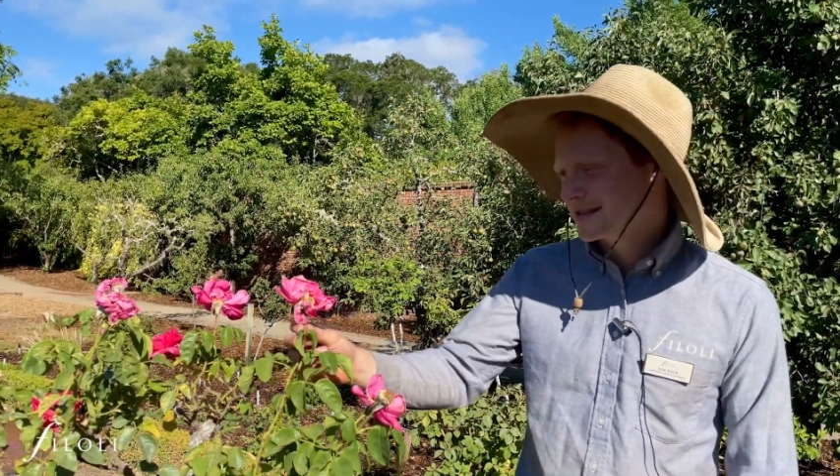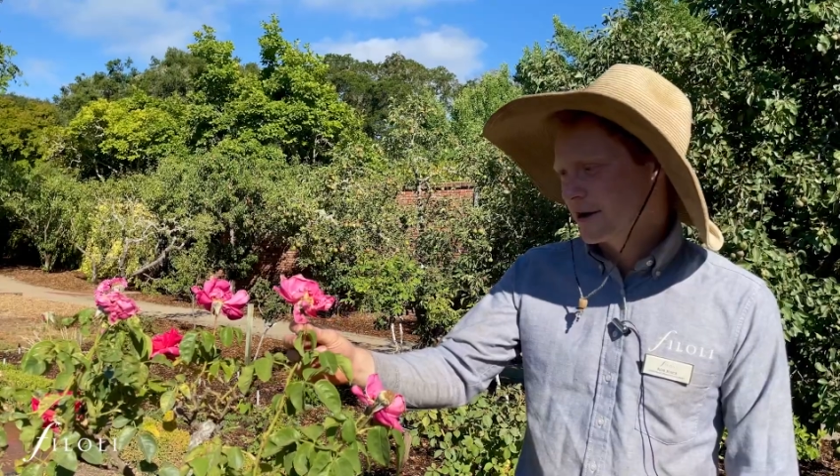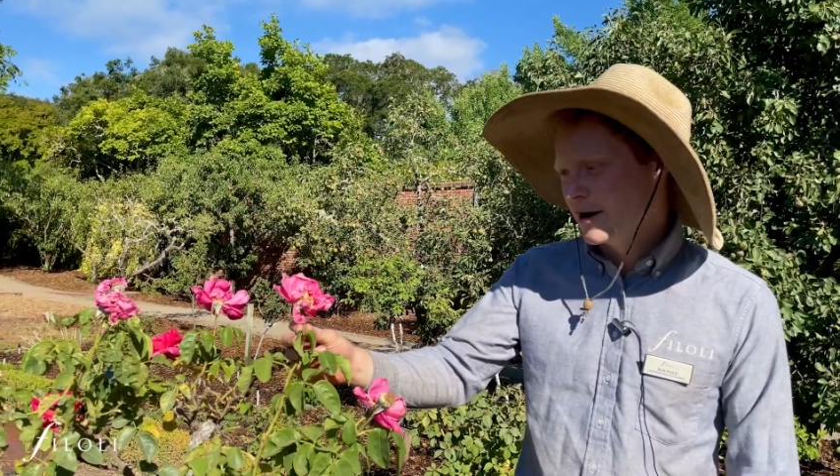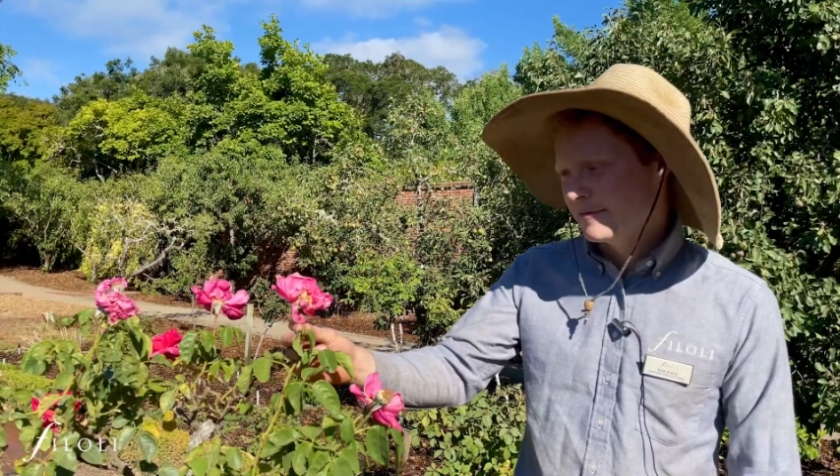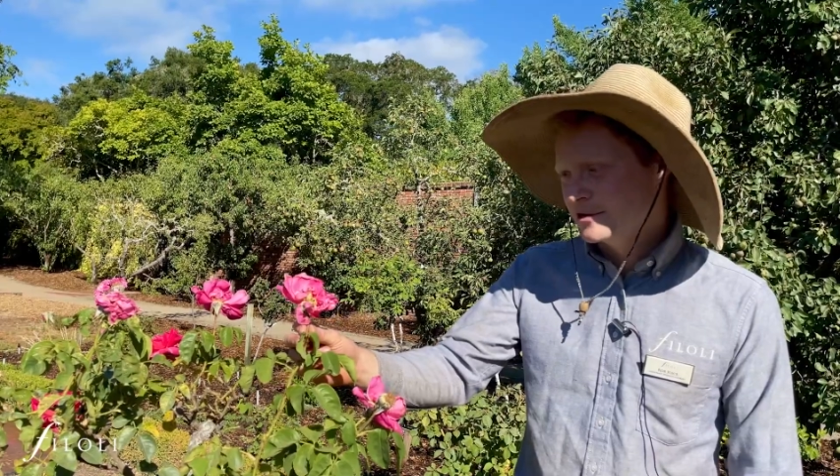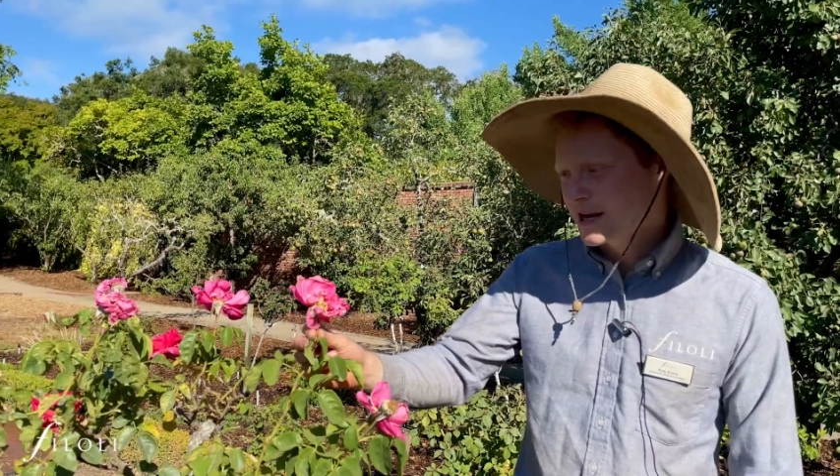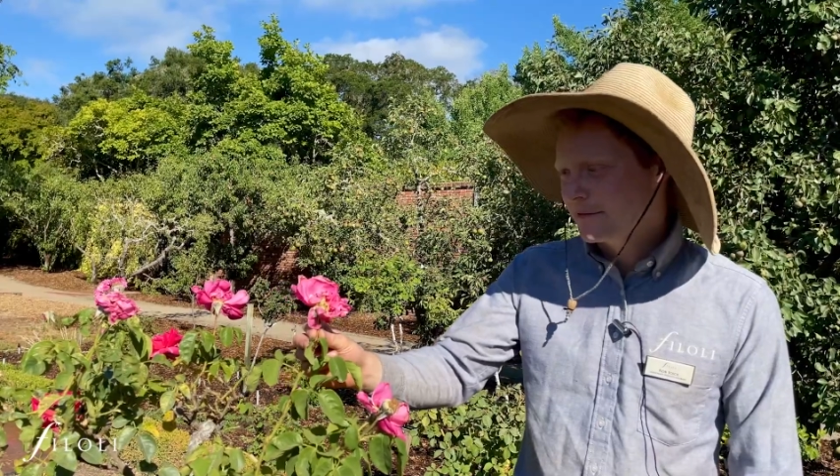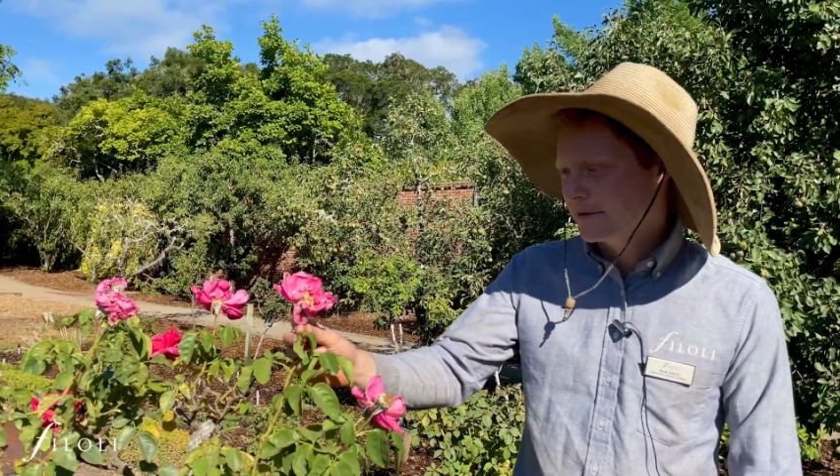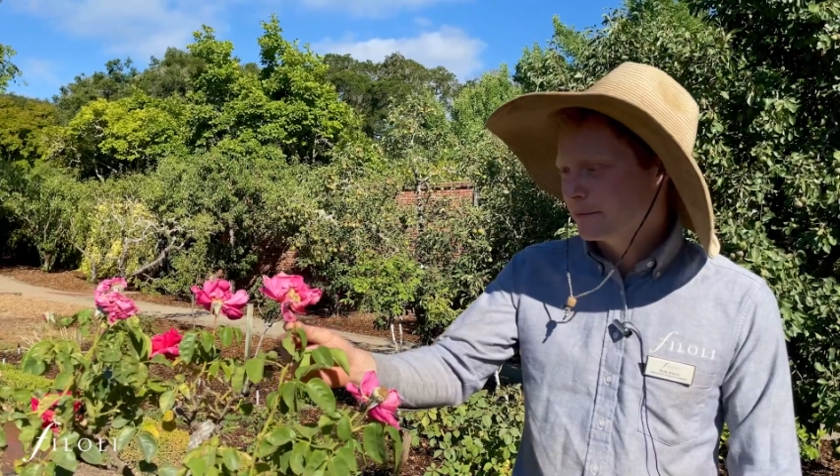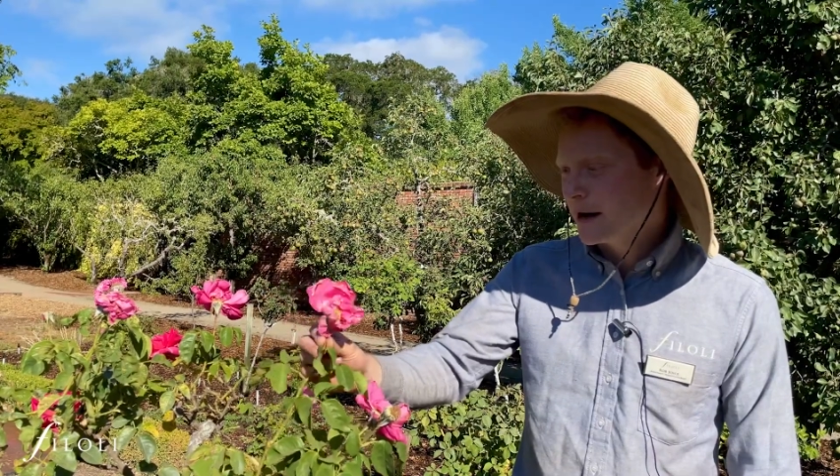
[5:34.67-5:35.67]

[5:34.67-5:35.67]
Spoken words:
So if you shake the